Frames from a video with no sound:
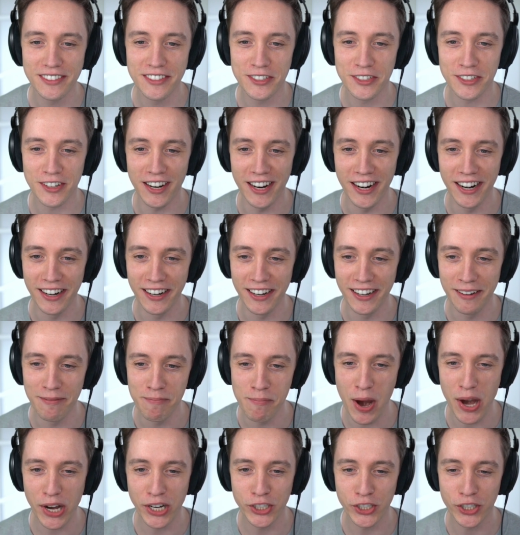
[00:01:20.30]
trying to
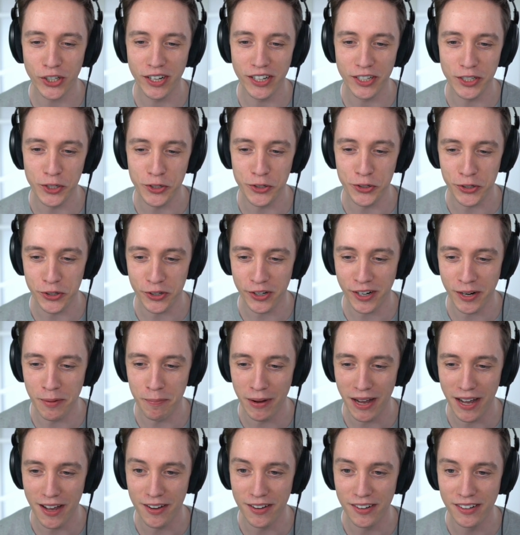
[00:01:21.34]
make sure that the Zerg
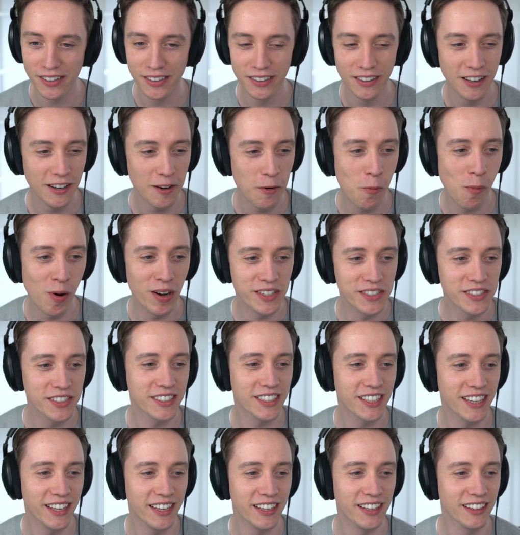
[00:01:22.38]
Cabal once
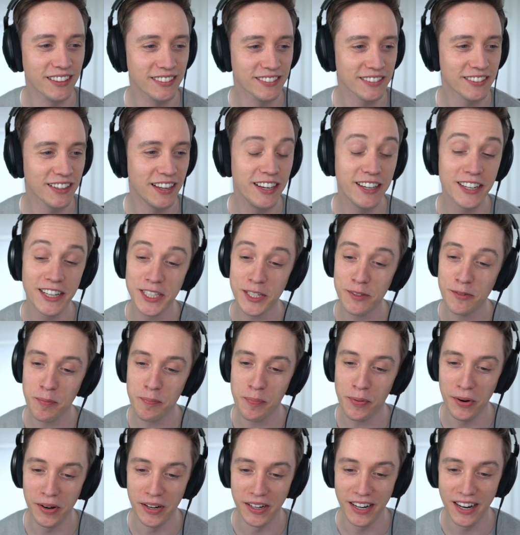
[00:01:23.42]
again he does have a
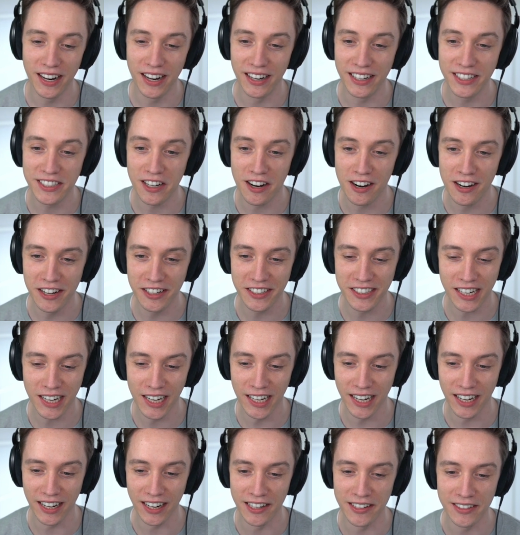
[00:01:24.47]
point. Yeah, it's harder to
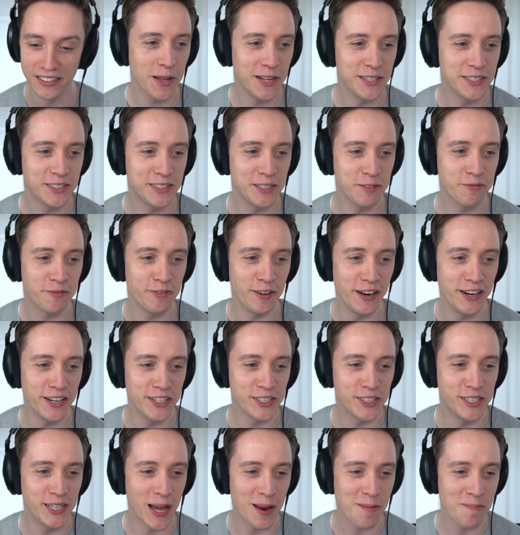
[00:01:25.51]
click now. It's the
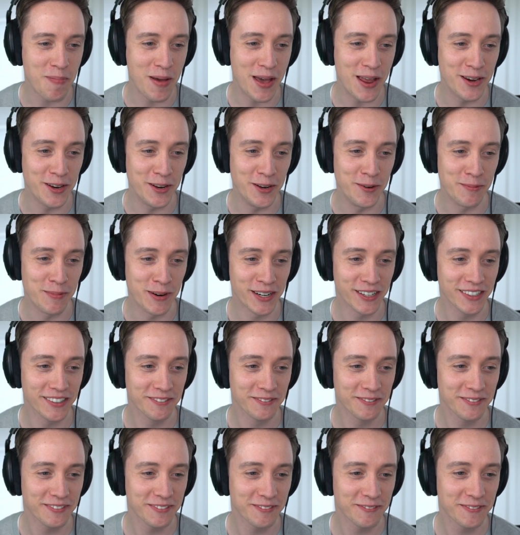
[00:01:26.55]
Finnish deadpan humor.
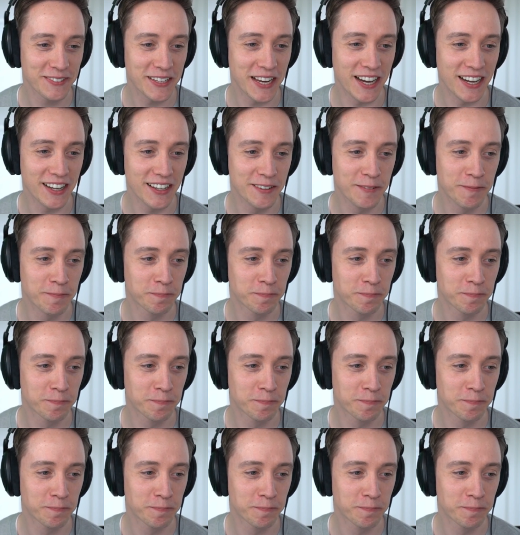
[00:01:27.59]
Yeah.